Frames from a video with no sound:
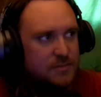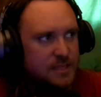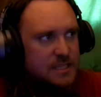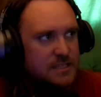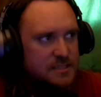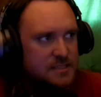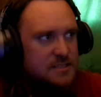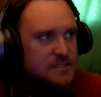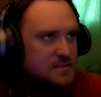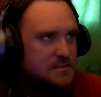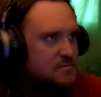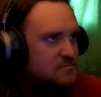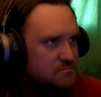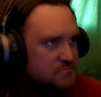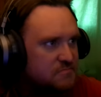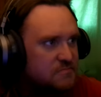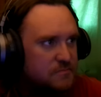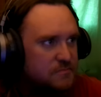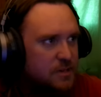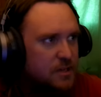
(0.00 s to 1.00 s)
this is
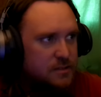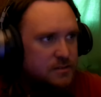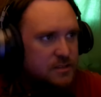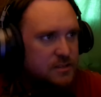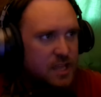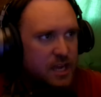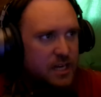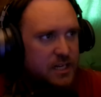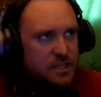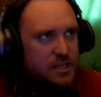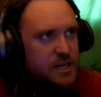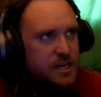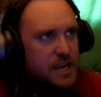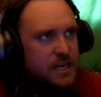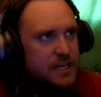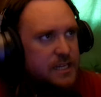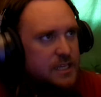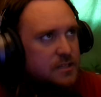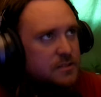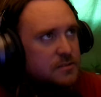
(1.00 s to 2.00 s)
not a good
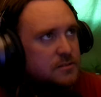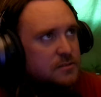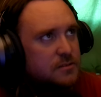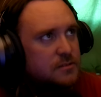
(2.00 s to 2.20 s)
idea.